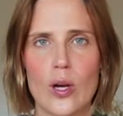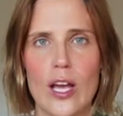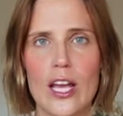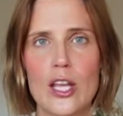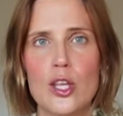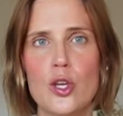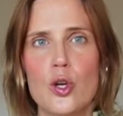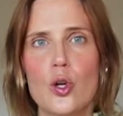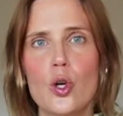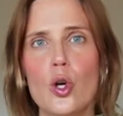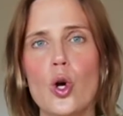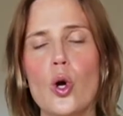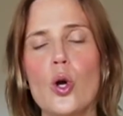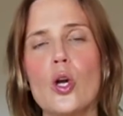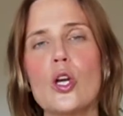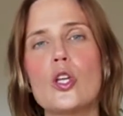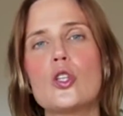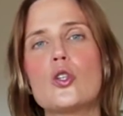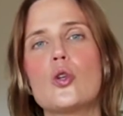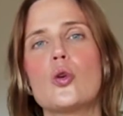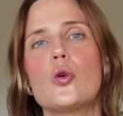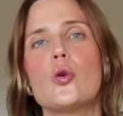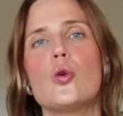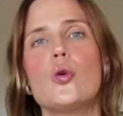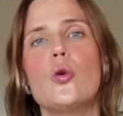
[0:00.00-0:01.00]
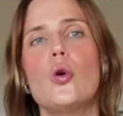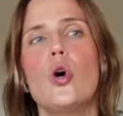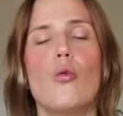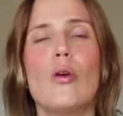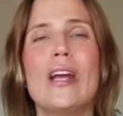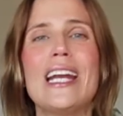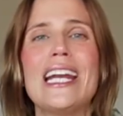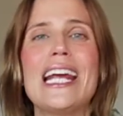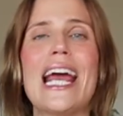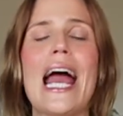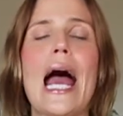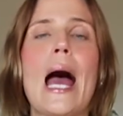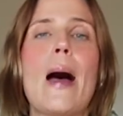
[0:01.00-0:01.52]
And you're going to
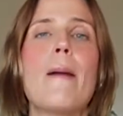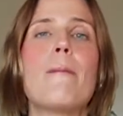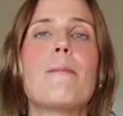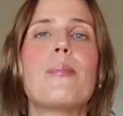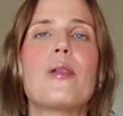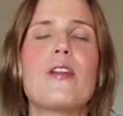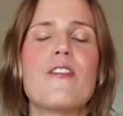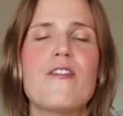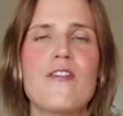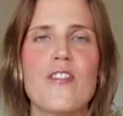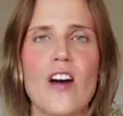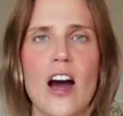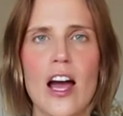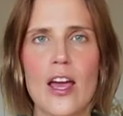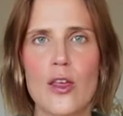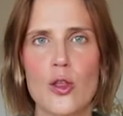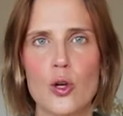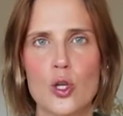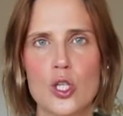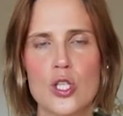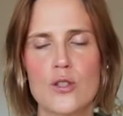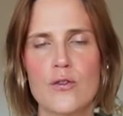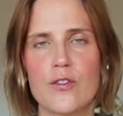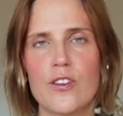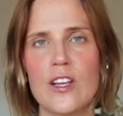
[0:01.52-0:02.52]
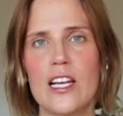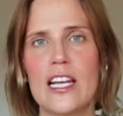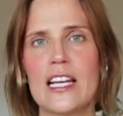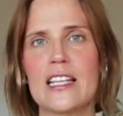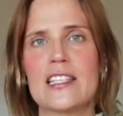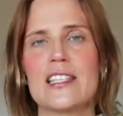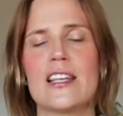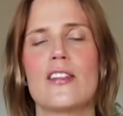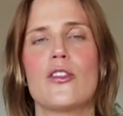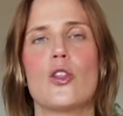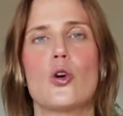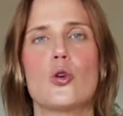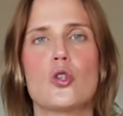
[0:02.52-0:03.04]
really amplify those
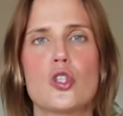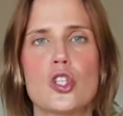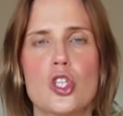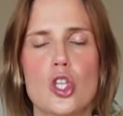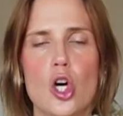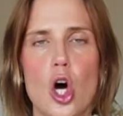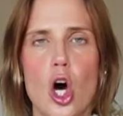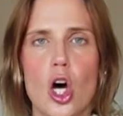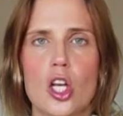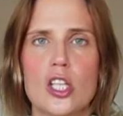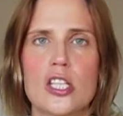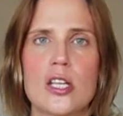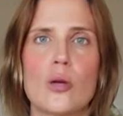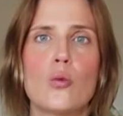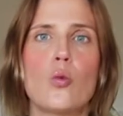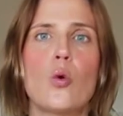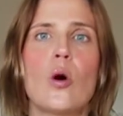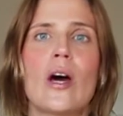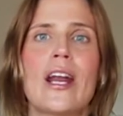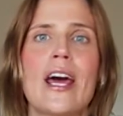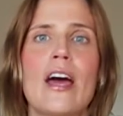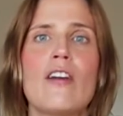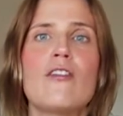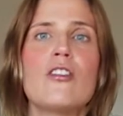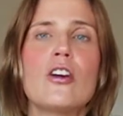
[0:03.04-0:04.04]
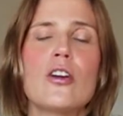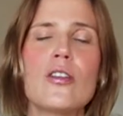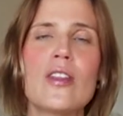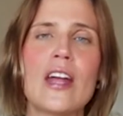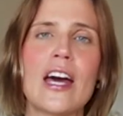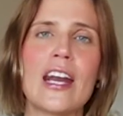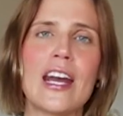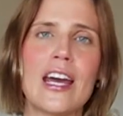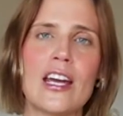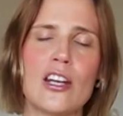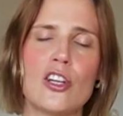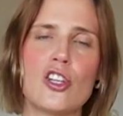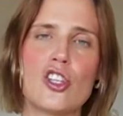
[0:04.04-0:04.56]
feelings and those thoughts, and whatever
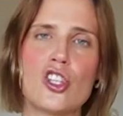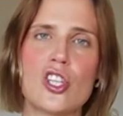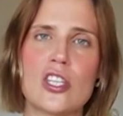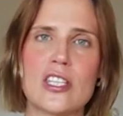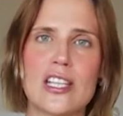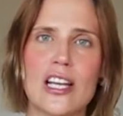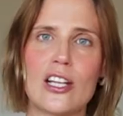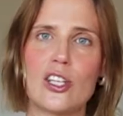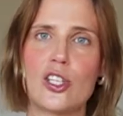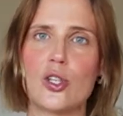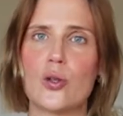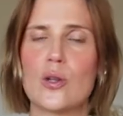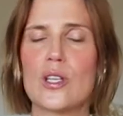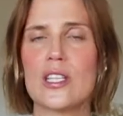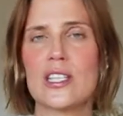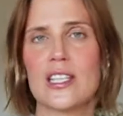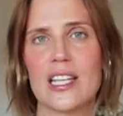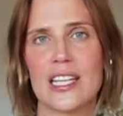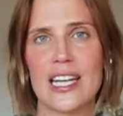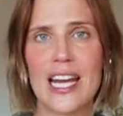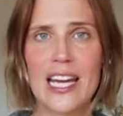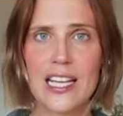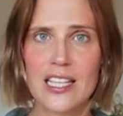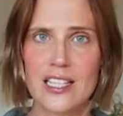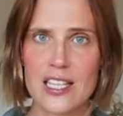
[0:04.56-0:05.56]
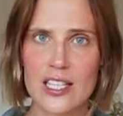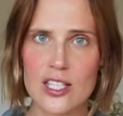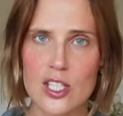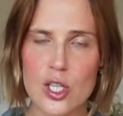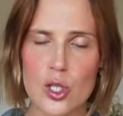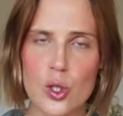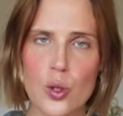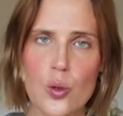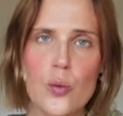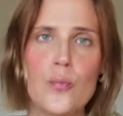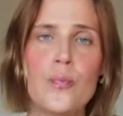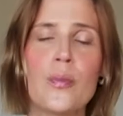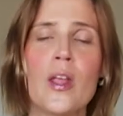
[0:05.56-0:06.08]
that energy center is connected
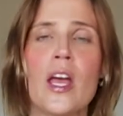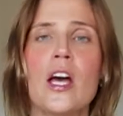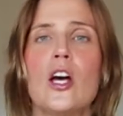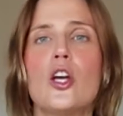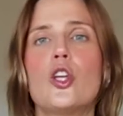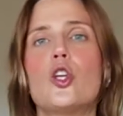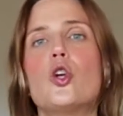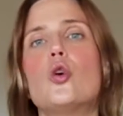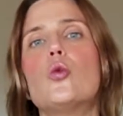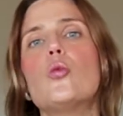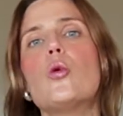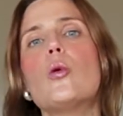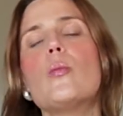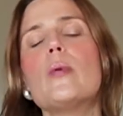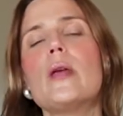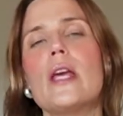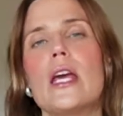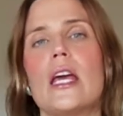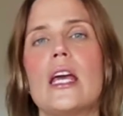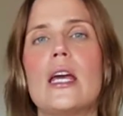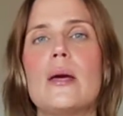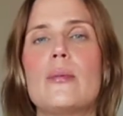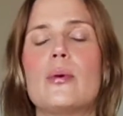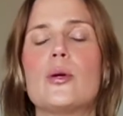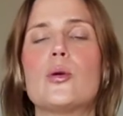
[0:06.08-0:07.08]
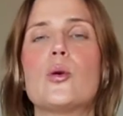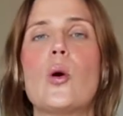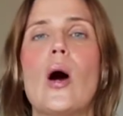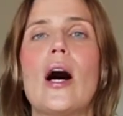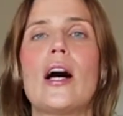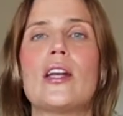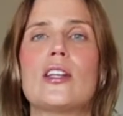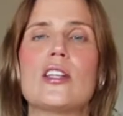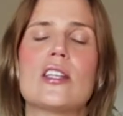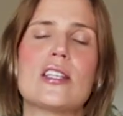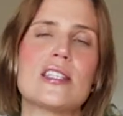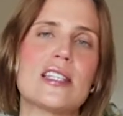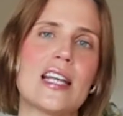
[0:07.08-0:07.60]
to, you will be able to
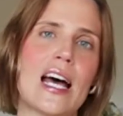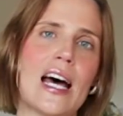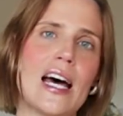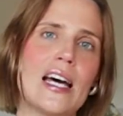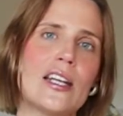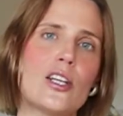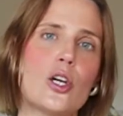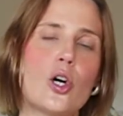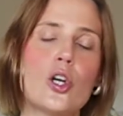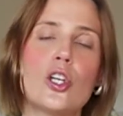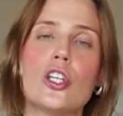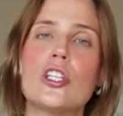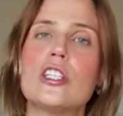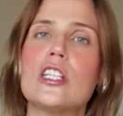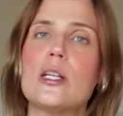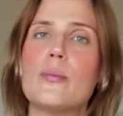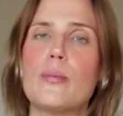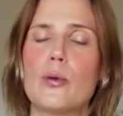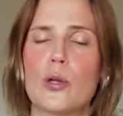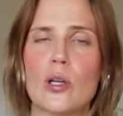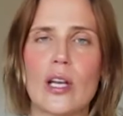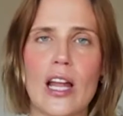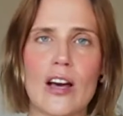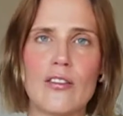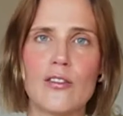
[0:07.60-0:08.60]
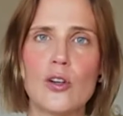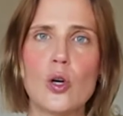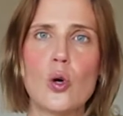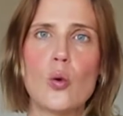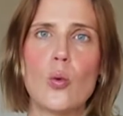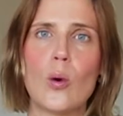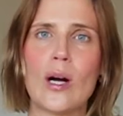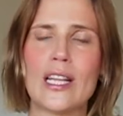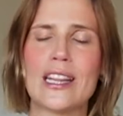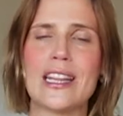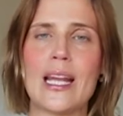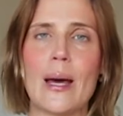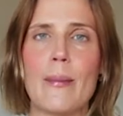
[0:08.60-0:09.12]
understand on a deeper level
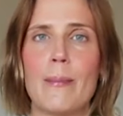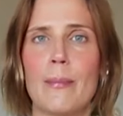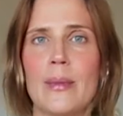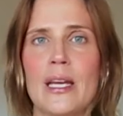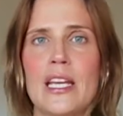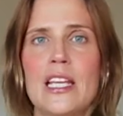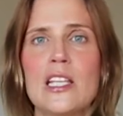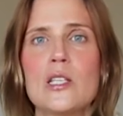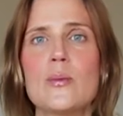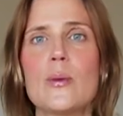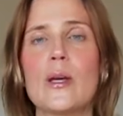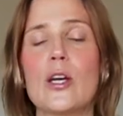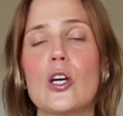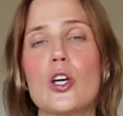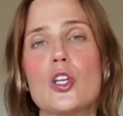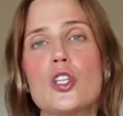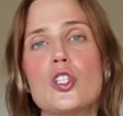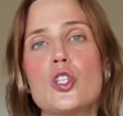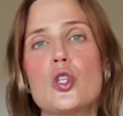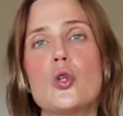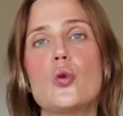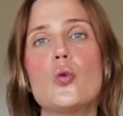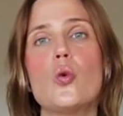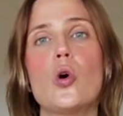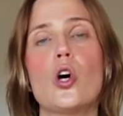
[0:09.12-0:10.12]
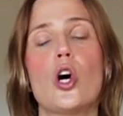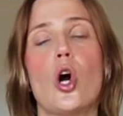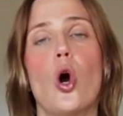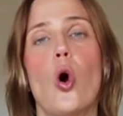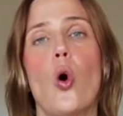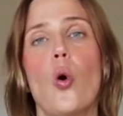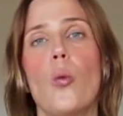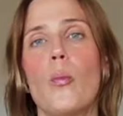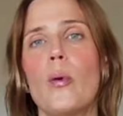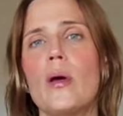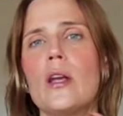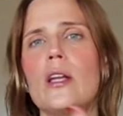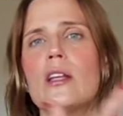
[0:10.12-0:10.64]
what that means, because you are
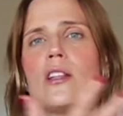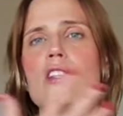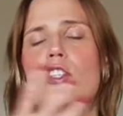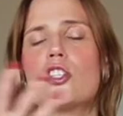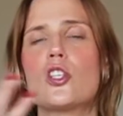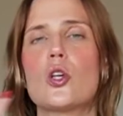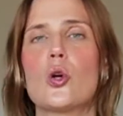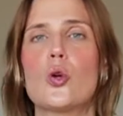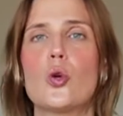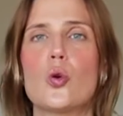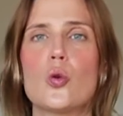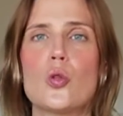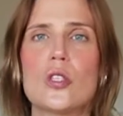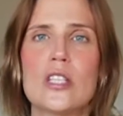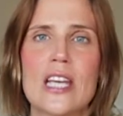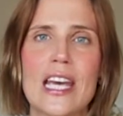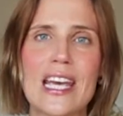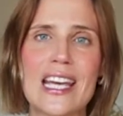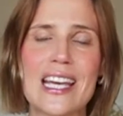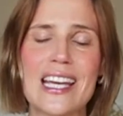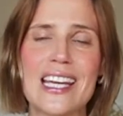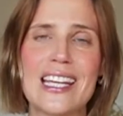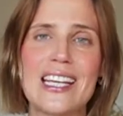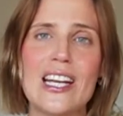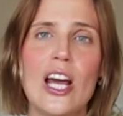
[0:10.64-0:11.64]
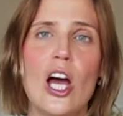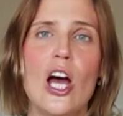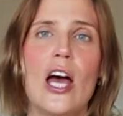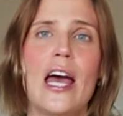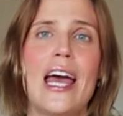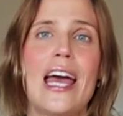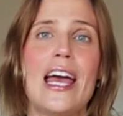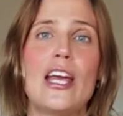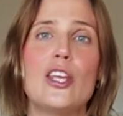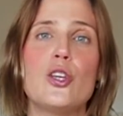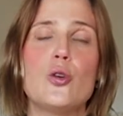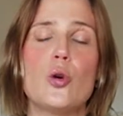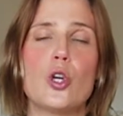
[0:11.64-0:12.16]
open, and so you take in
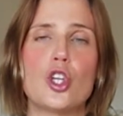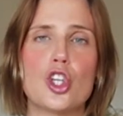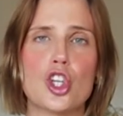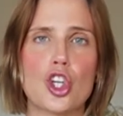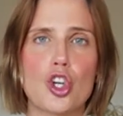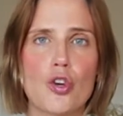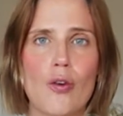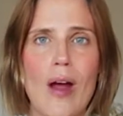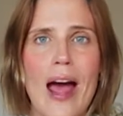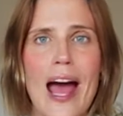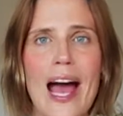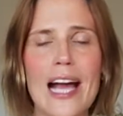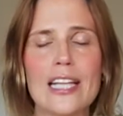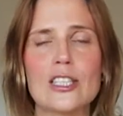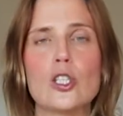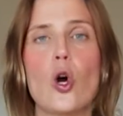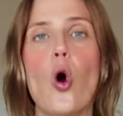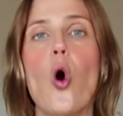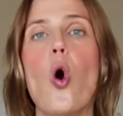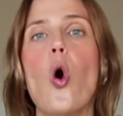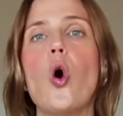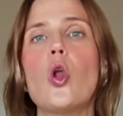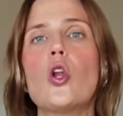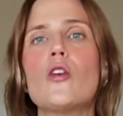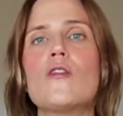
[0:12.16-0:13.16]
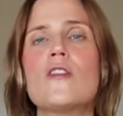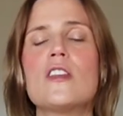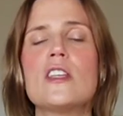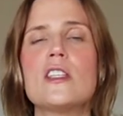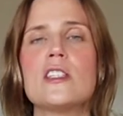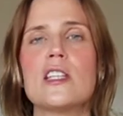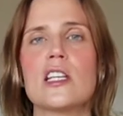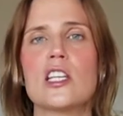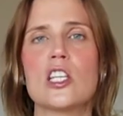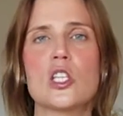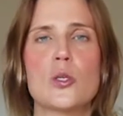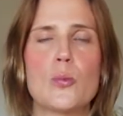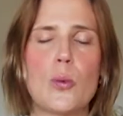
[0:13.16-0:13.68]
and you attract all of
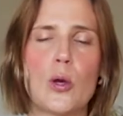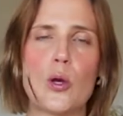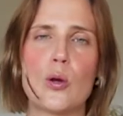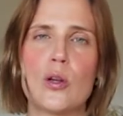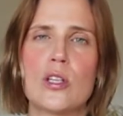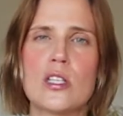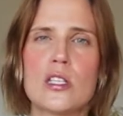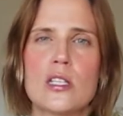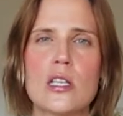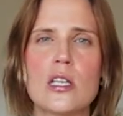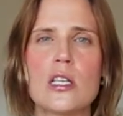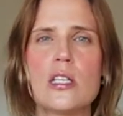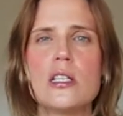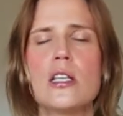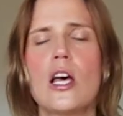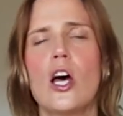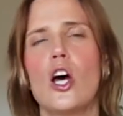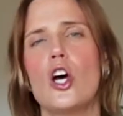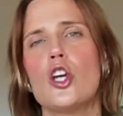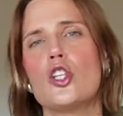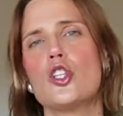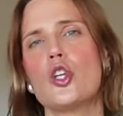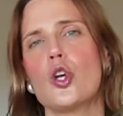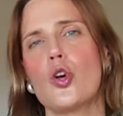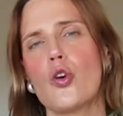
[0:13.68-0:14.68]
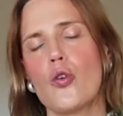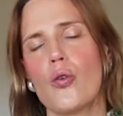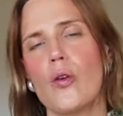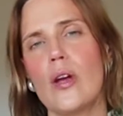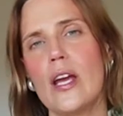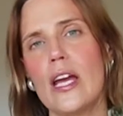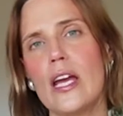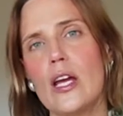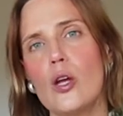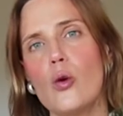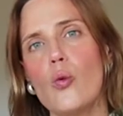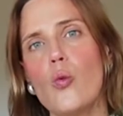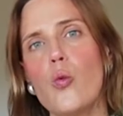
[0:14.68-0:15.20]
these experiences to
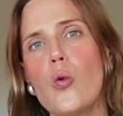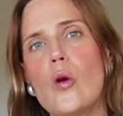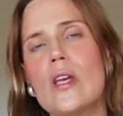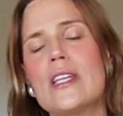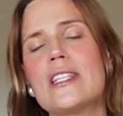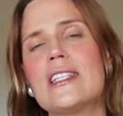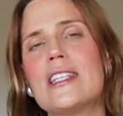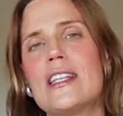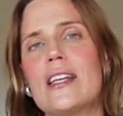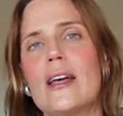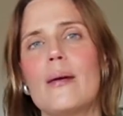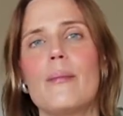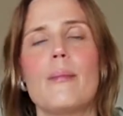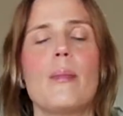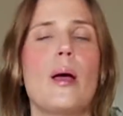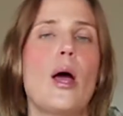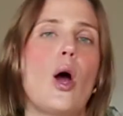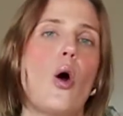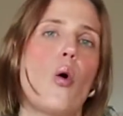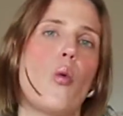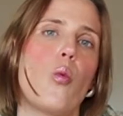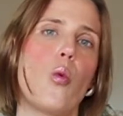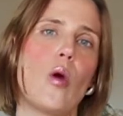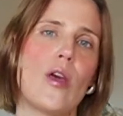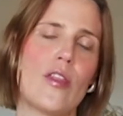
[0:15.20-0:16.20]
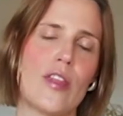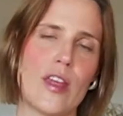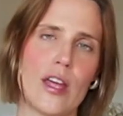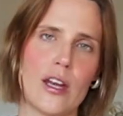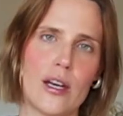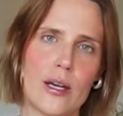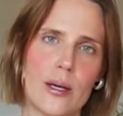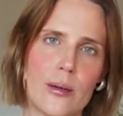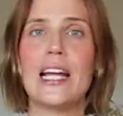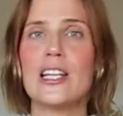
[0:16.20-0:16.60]
create wisdom within.